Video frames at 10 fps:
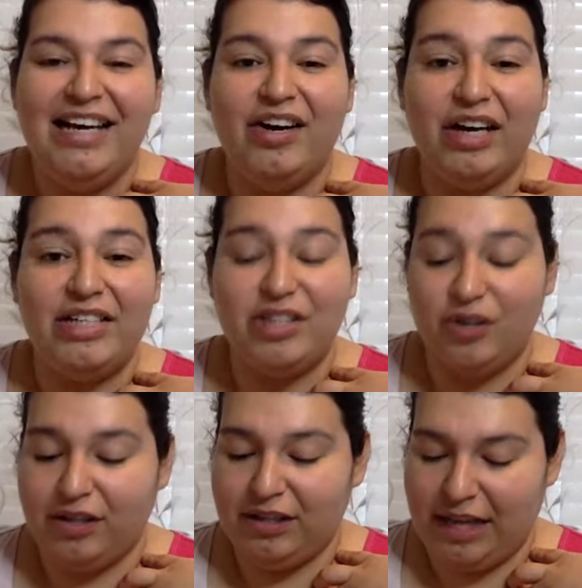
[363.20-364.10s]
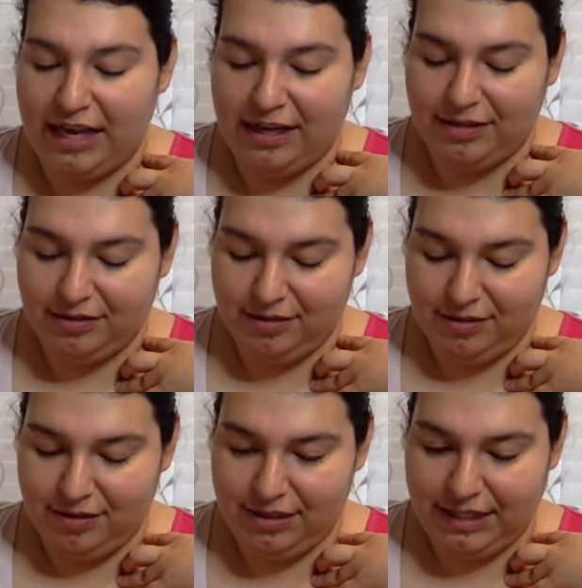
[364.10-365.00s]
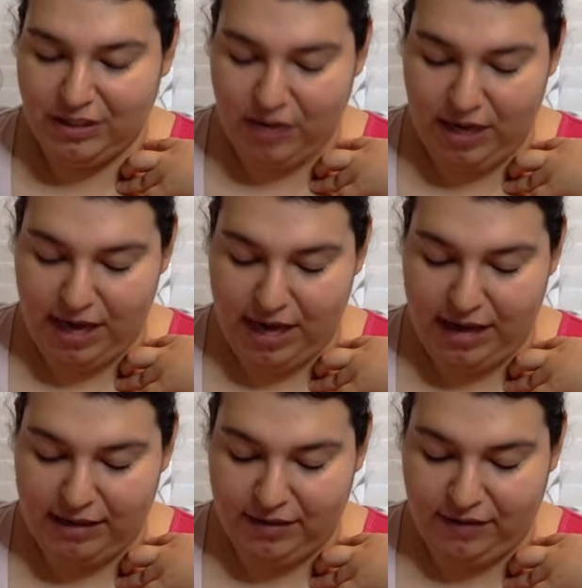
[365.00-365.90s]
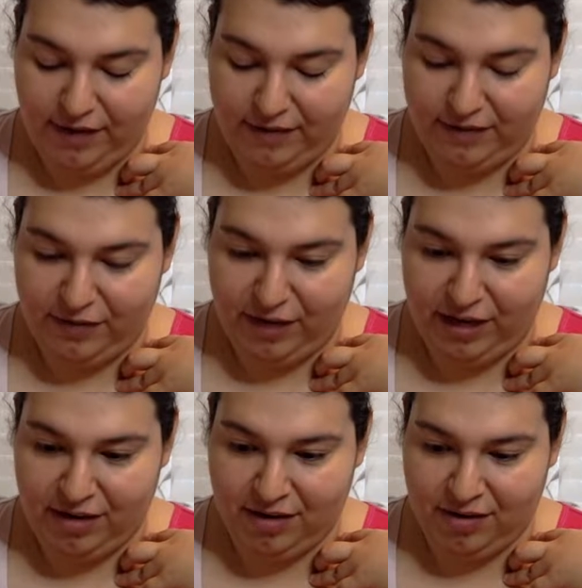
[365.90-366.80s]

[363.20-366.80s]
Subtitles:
Okay, so 6th grade has 5 different,